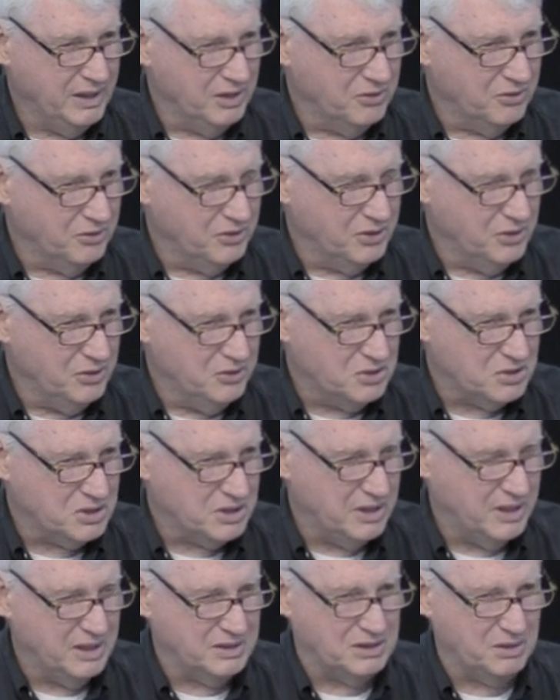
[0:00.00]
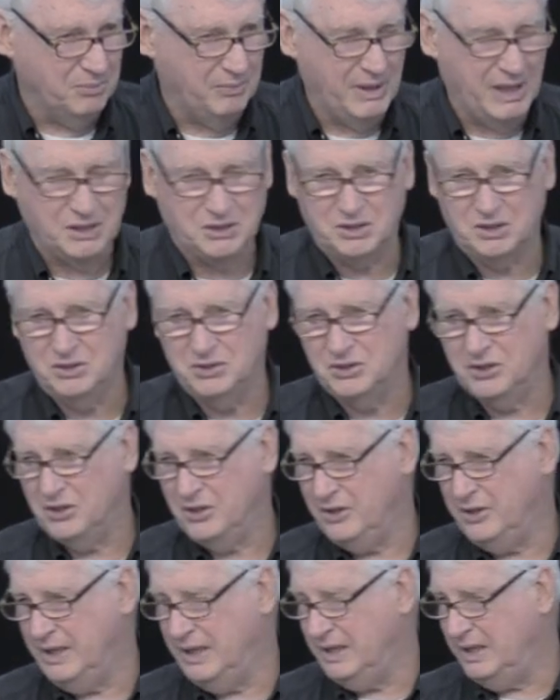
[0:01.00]
introduced it as a
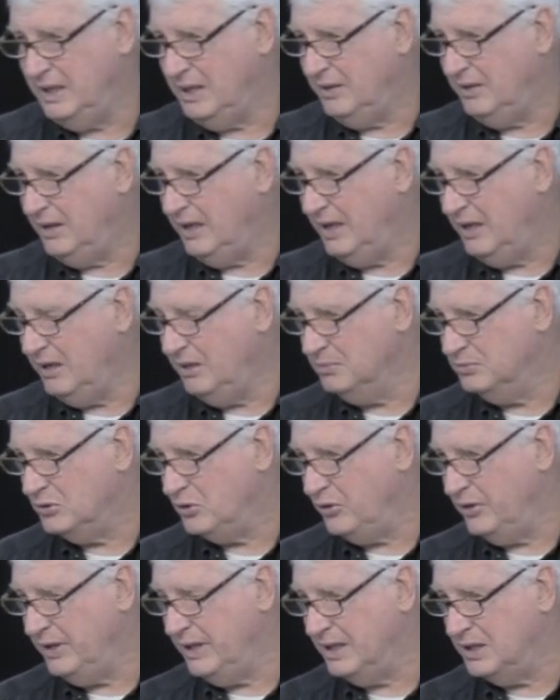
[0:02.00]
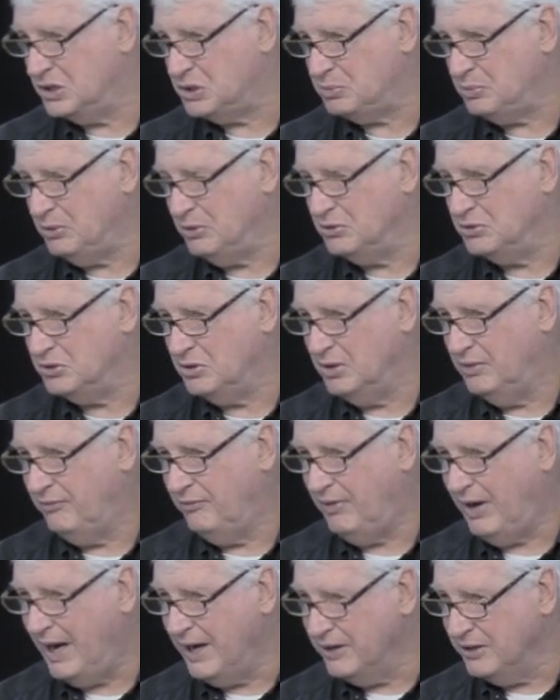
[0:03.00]
messenger and he helped create a spiritual
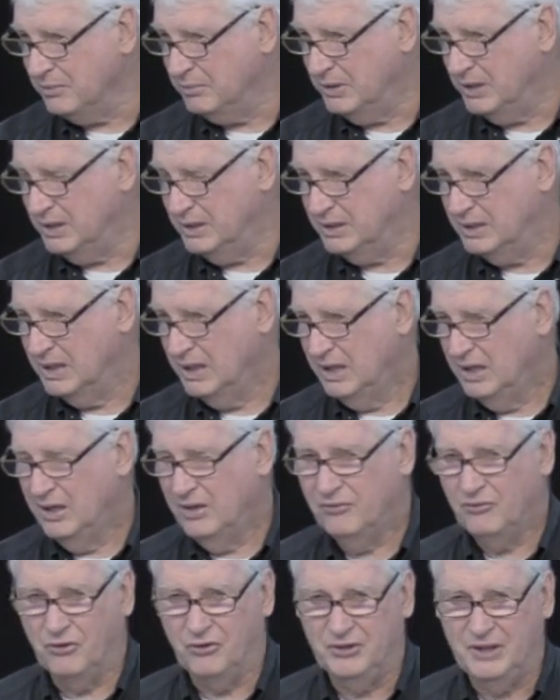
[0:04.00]
environment for